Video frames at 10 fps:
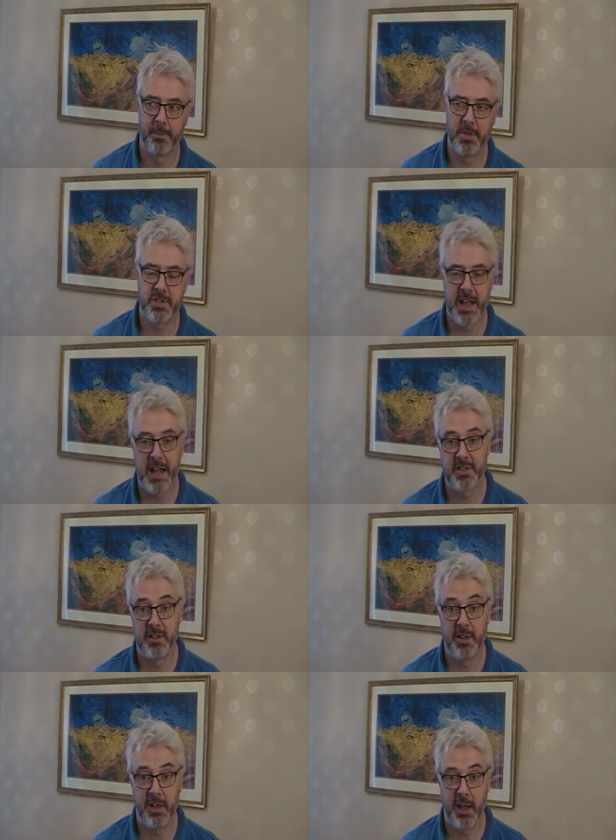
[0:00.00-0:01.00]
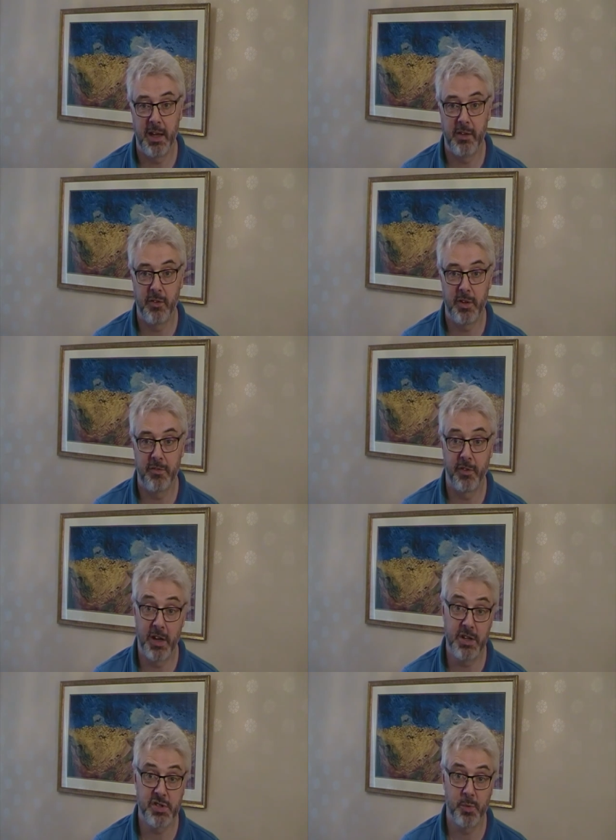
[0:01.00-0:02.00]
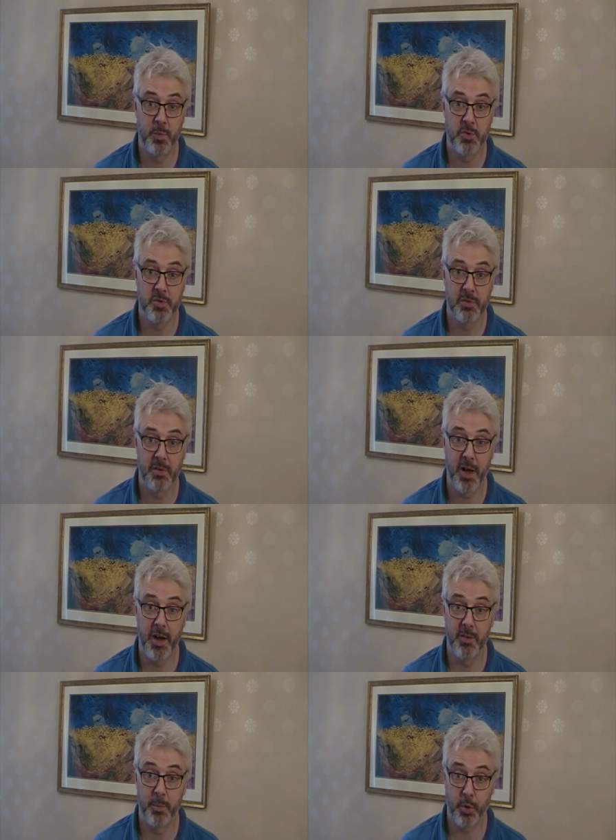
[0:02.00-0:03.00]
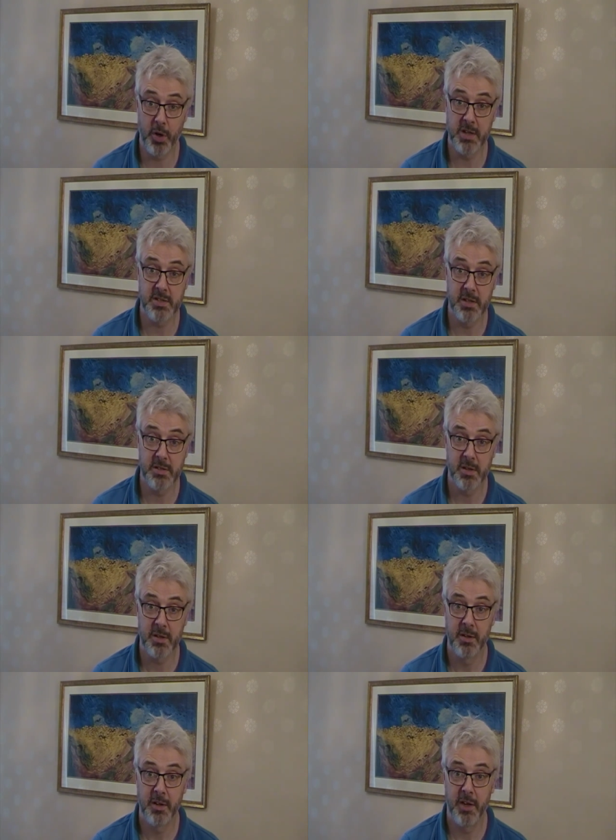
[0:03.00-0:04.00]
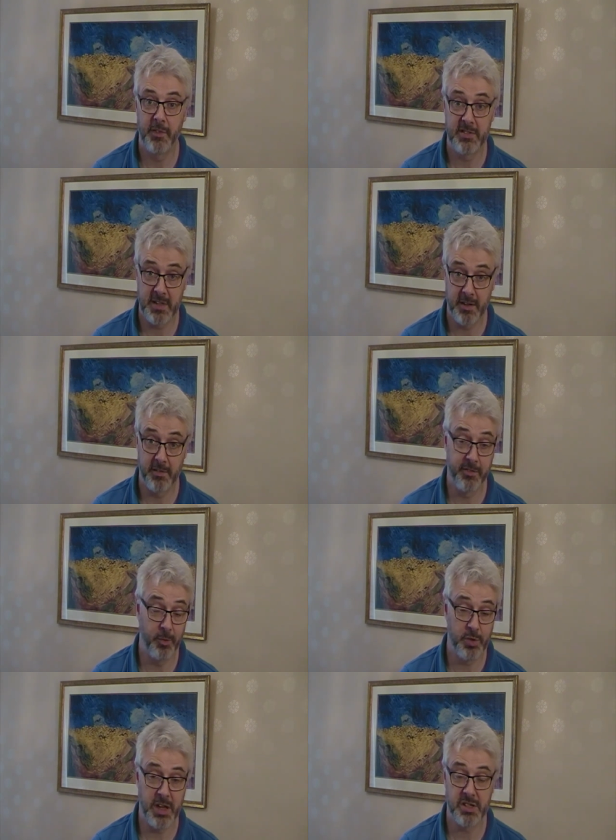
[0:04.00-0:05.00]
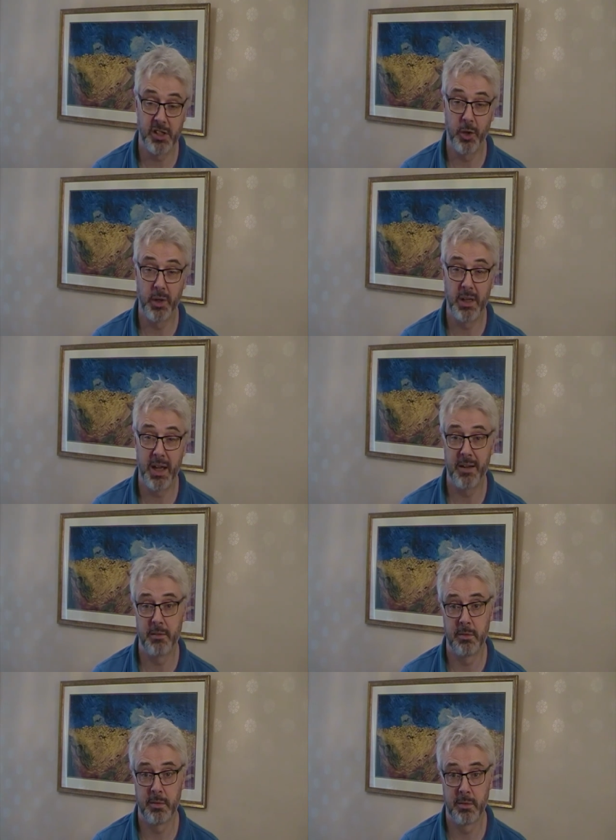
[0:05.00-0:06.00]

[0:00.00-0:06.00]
But stats indicate that inflation was higher than prices and their standard of living was actually going down.